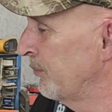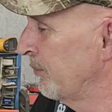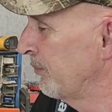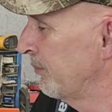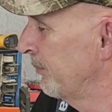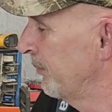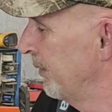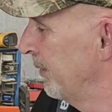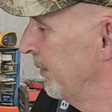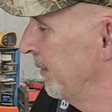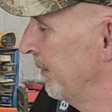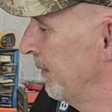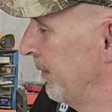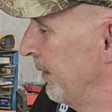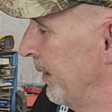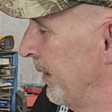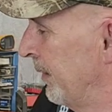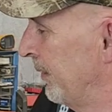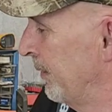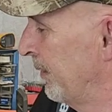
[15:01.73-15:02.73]
or
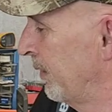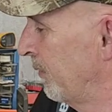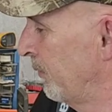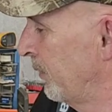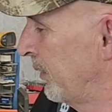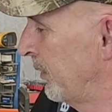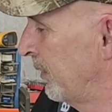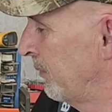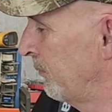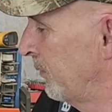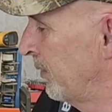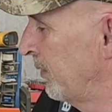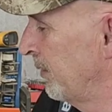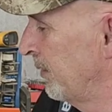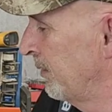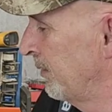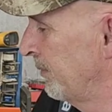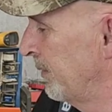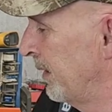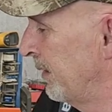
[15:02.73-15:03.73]
anything we can with
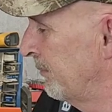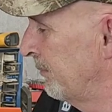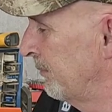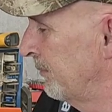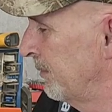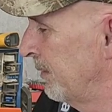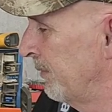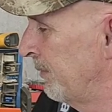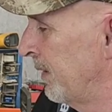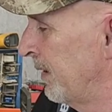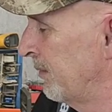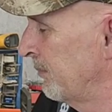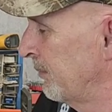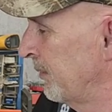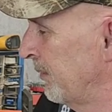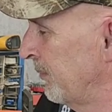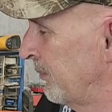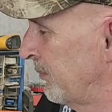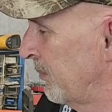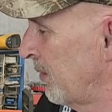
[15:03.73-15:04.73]
you about about
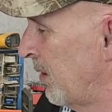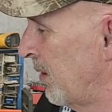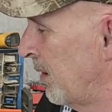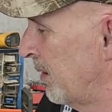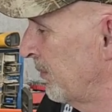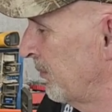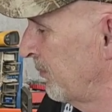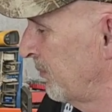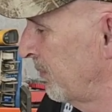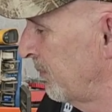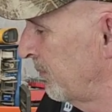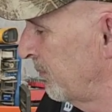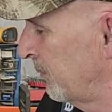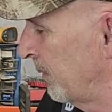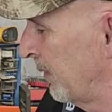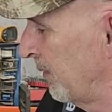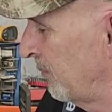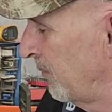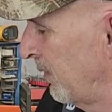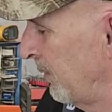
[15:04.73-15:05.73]
these saws,
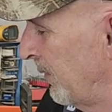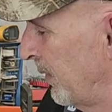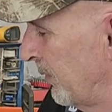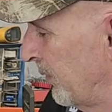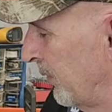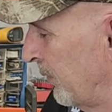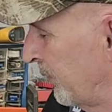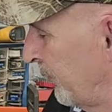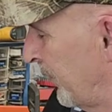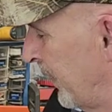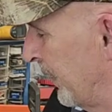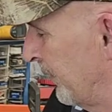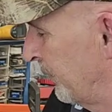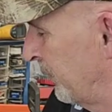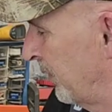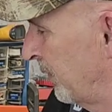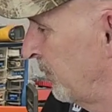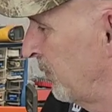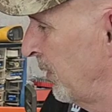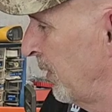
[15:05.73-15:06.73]
especially about this
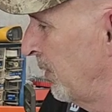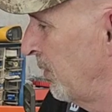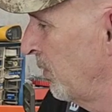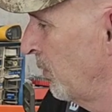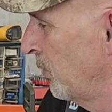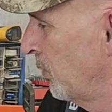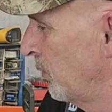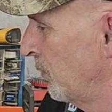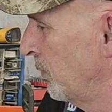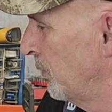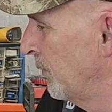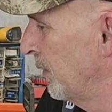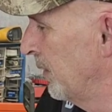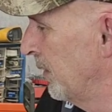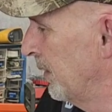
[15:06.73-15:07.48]
562.